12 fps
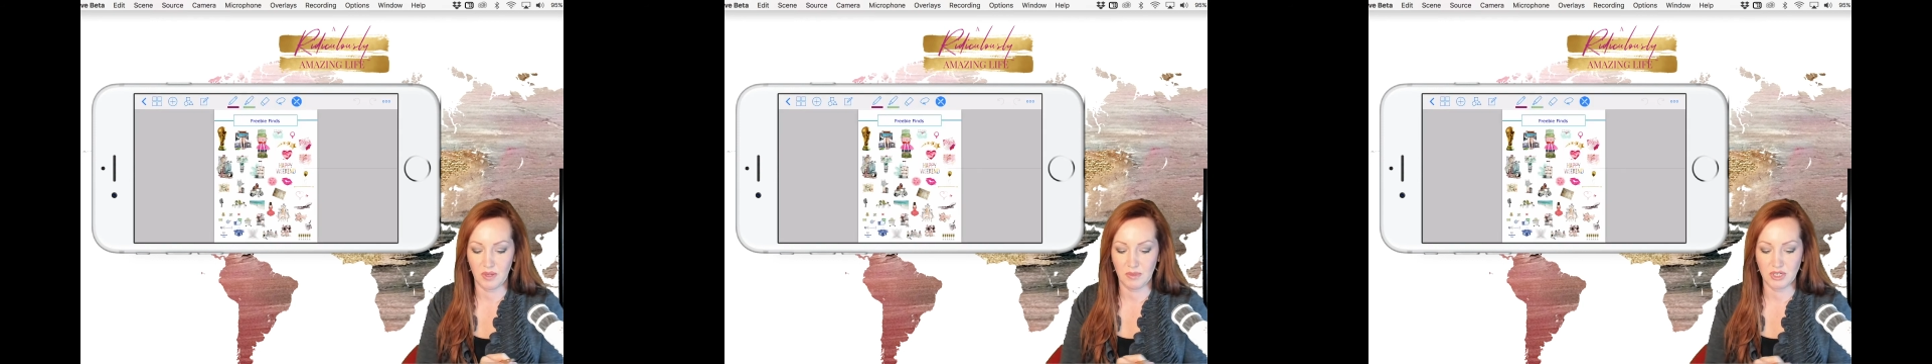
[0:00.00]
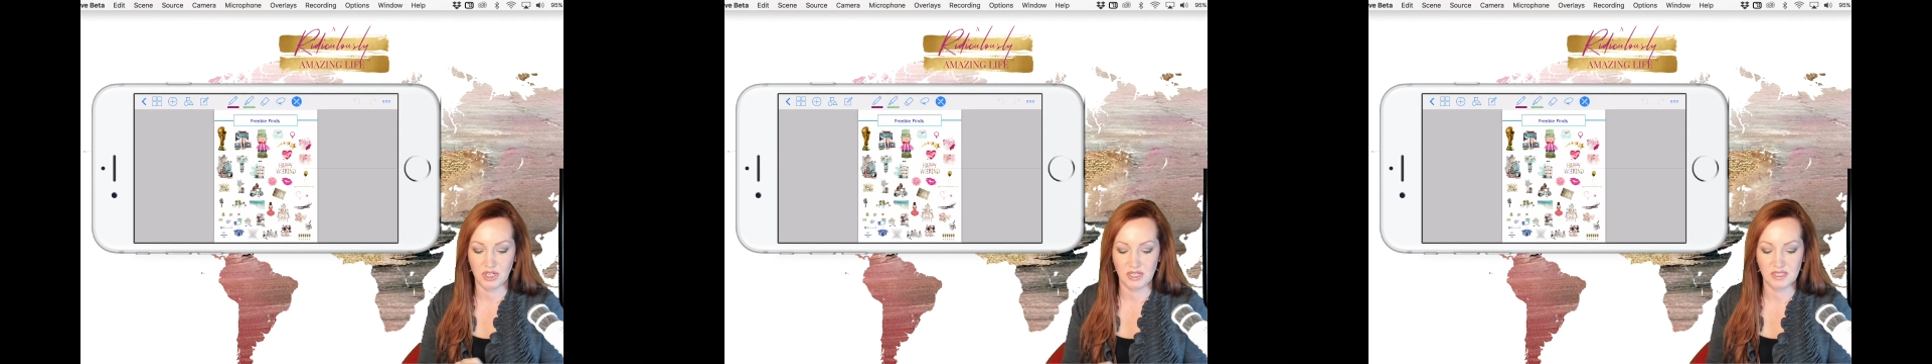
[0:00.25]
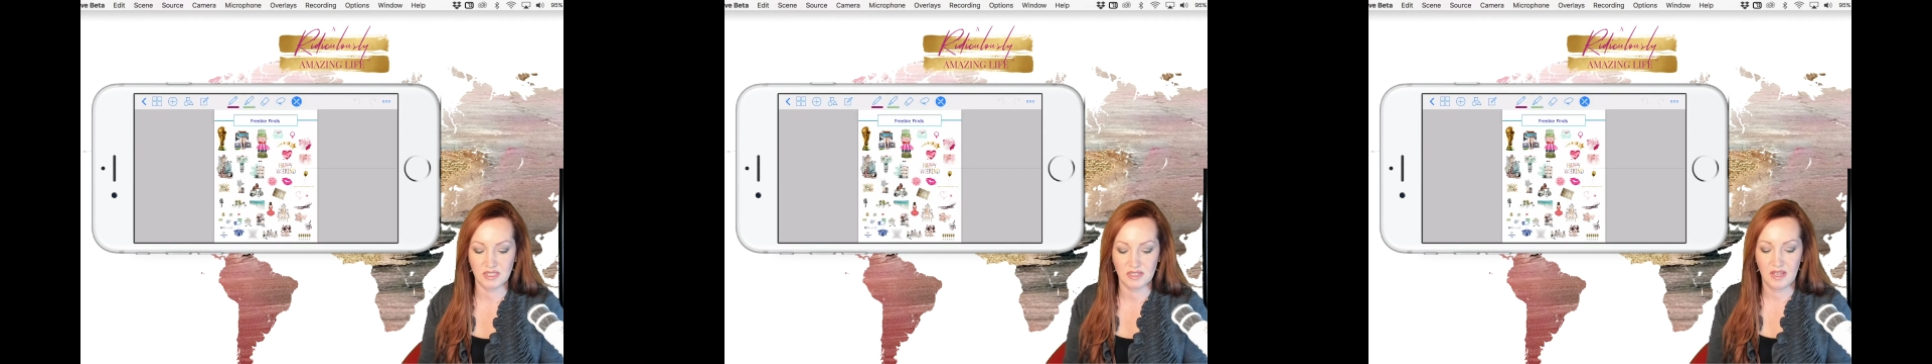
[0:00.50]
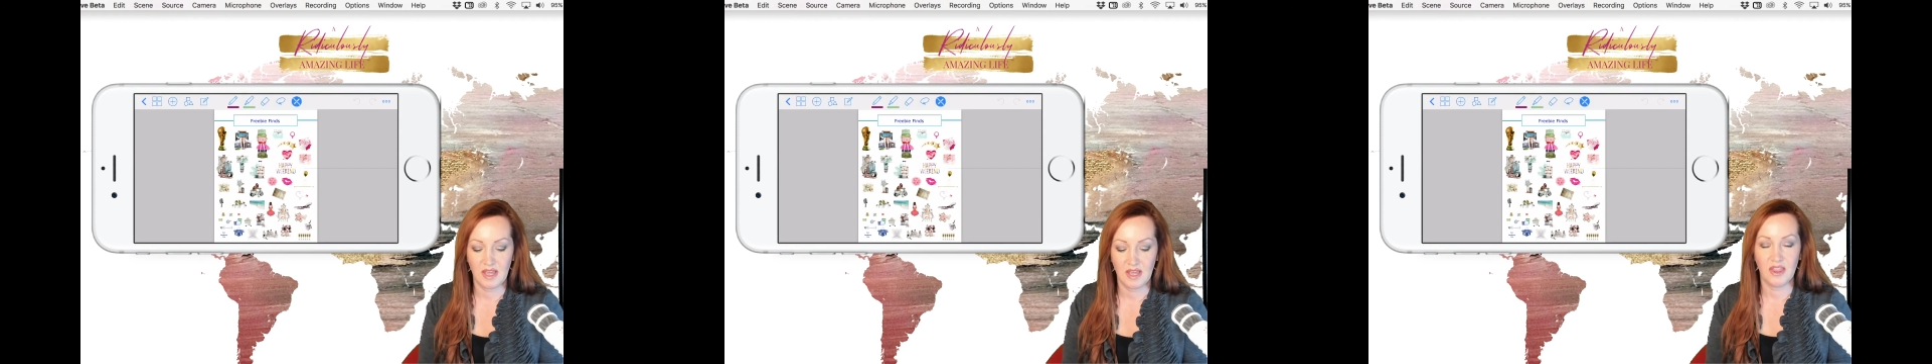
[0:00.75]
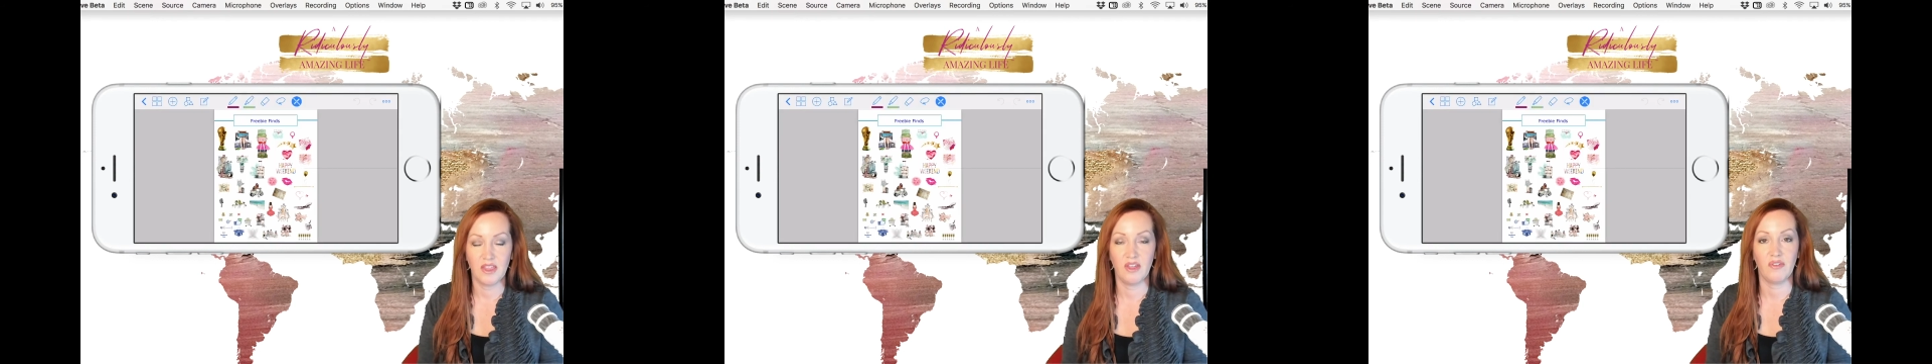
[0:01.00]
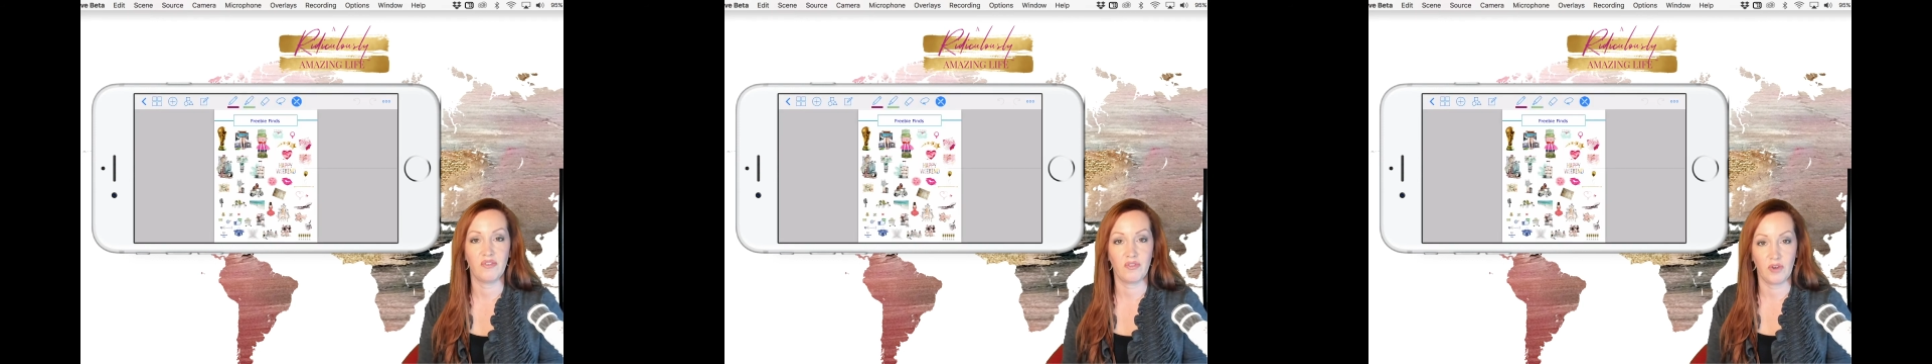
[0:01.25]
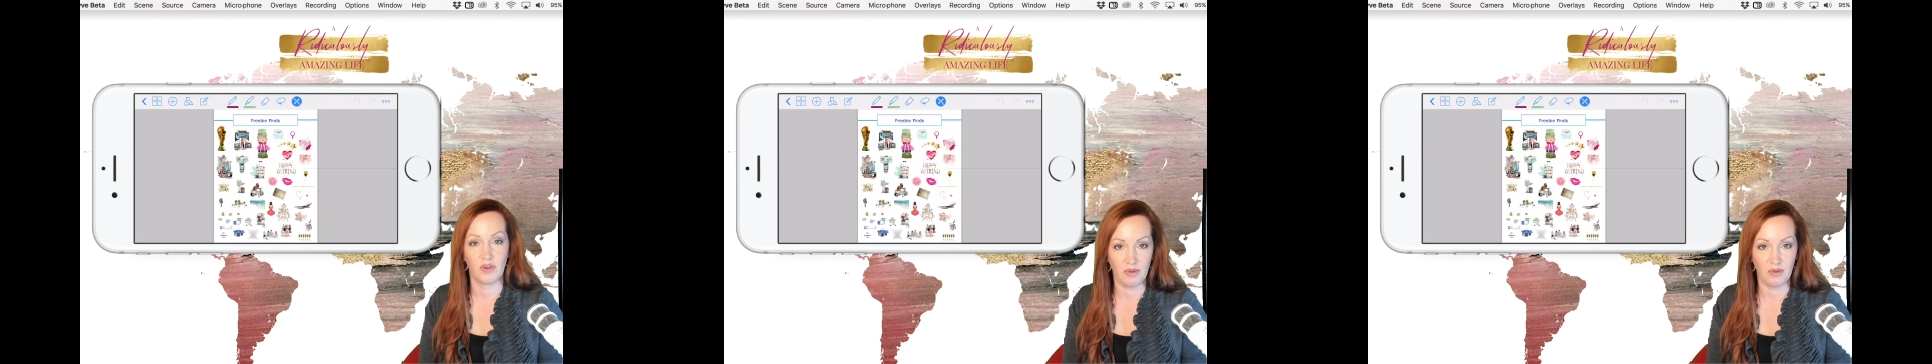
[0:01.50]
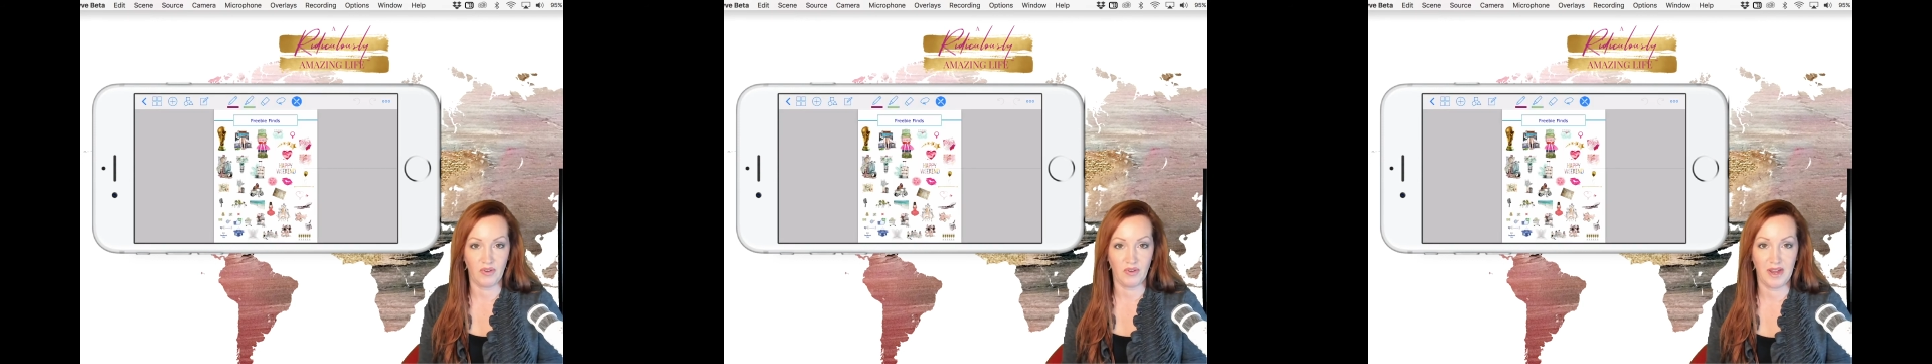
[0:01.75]
images, the
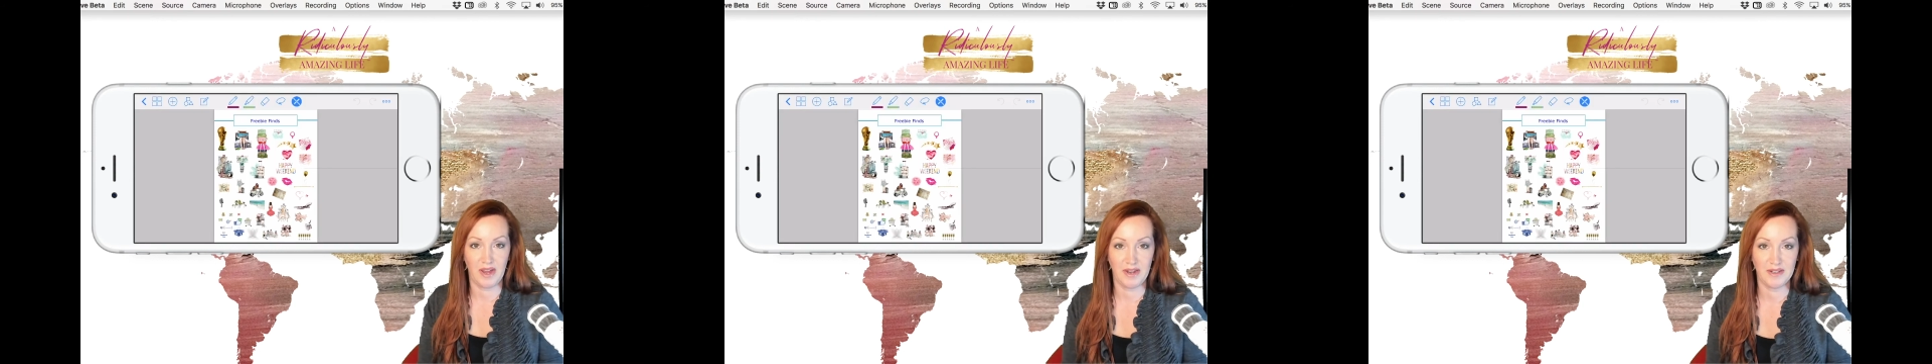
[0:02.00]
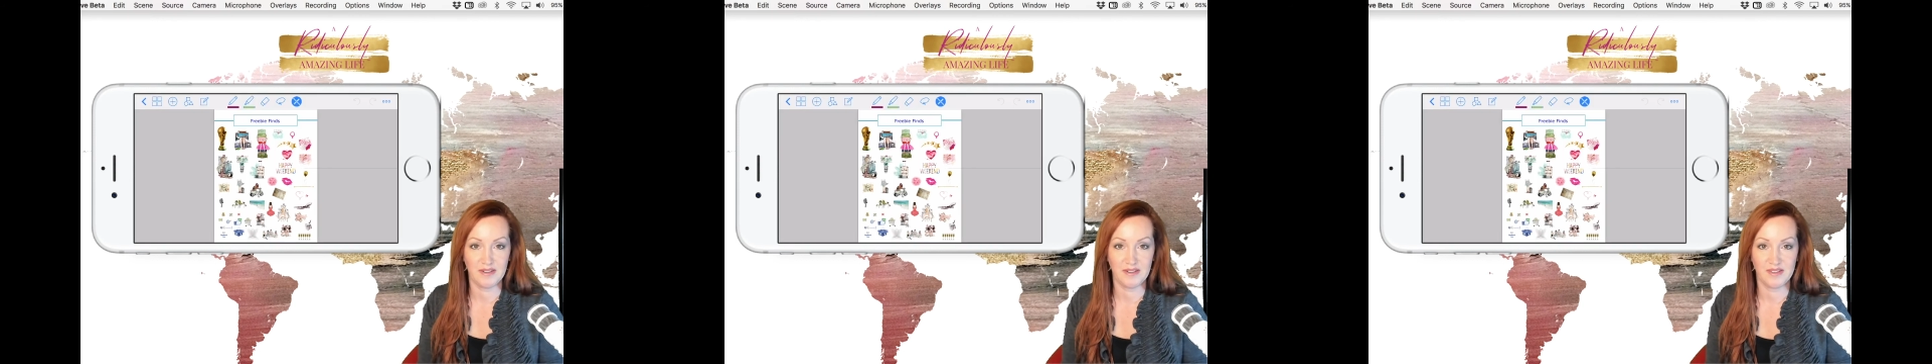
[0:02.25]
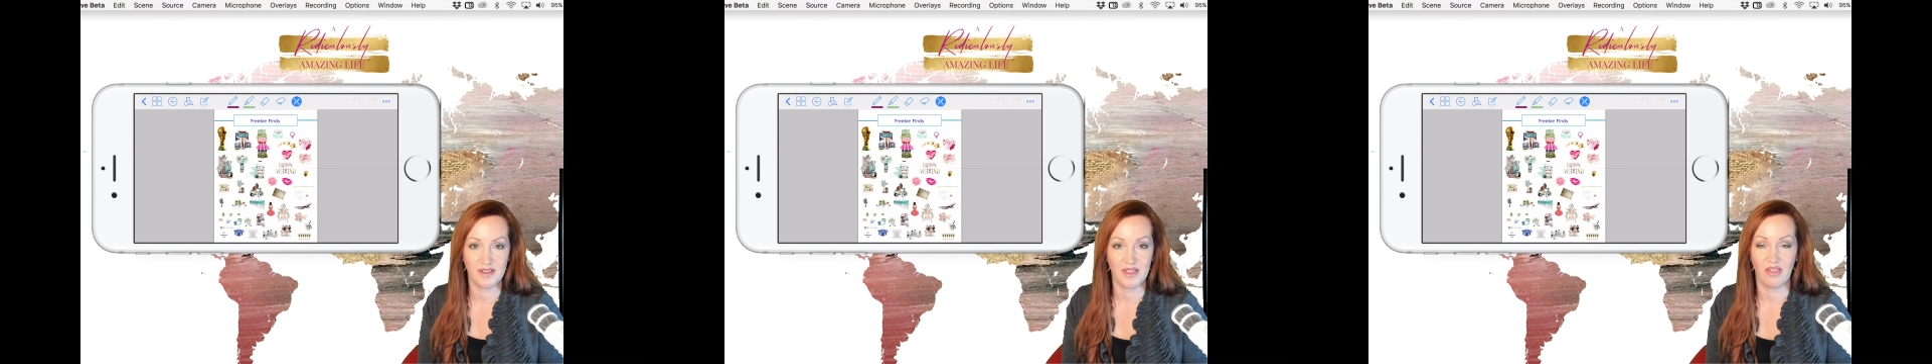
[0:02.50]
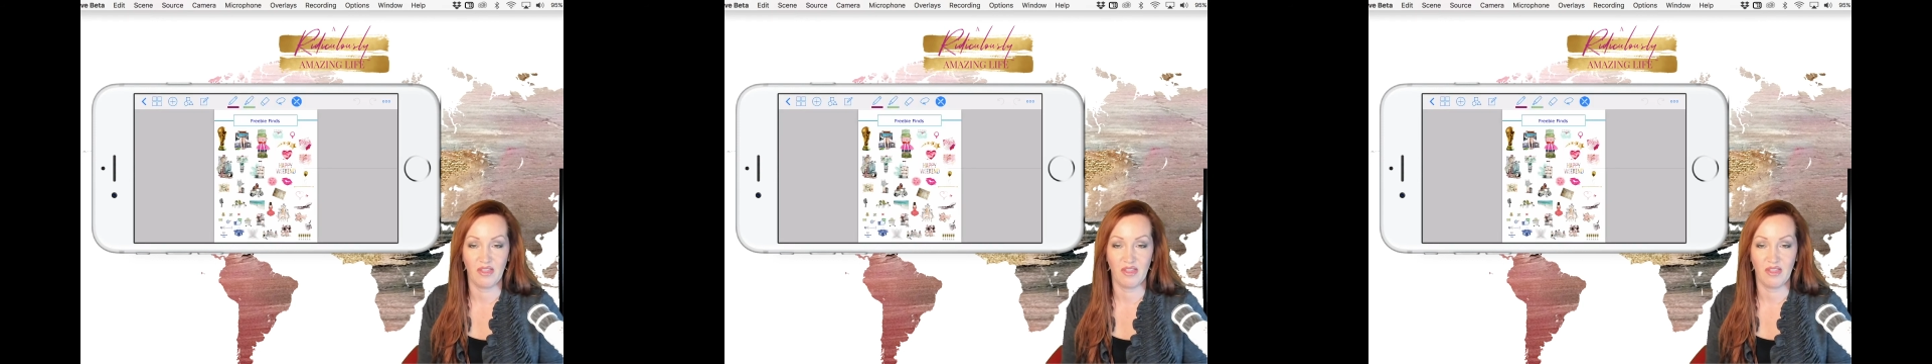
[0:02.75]
freebie finds.